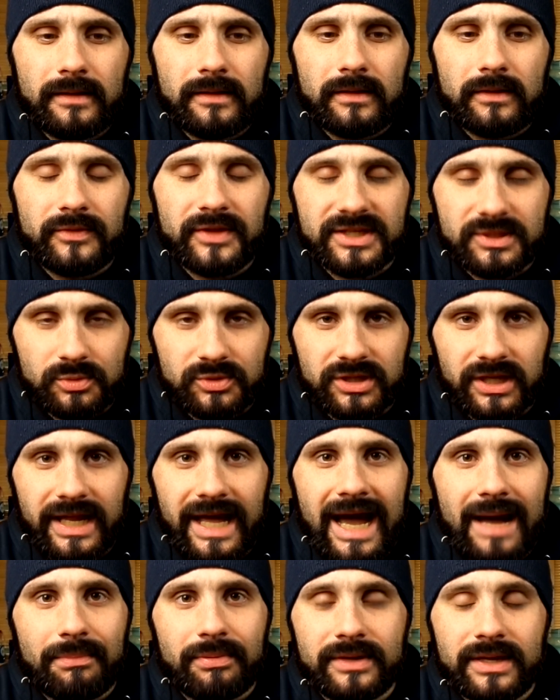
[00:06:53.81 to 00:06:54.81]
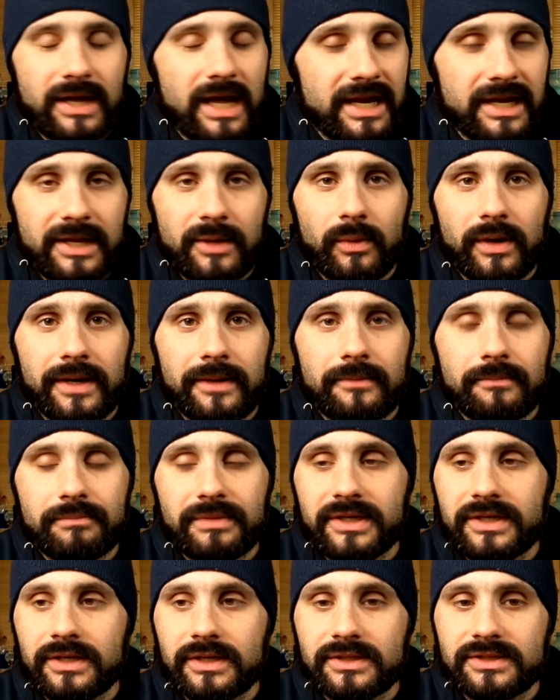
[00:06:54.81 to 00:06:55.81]
this was going to happen anyway,
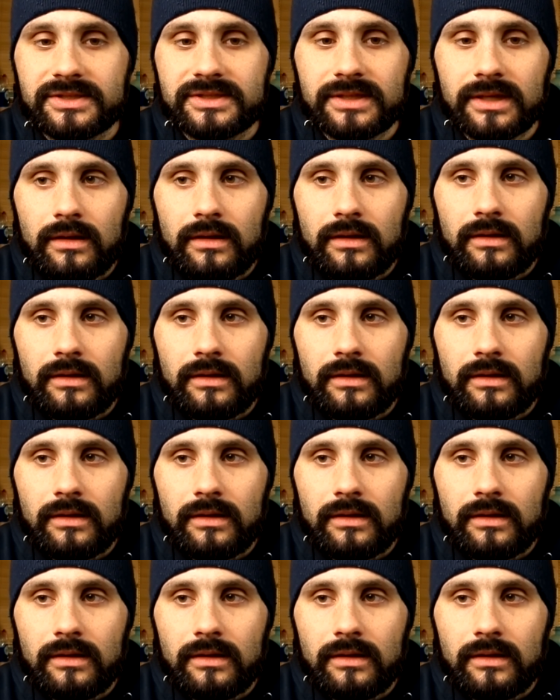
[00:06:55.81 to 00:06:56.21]
because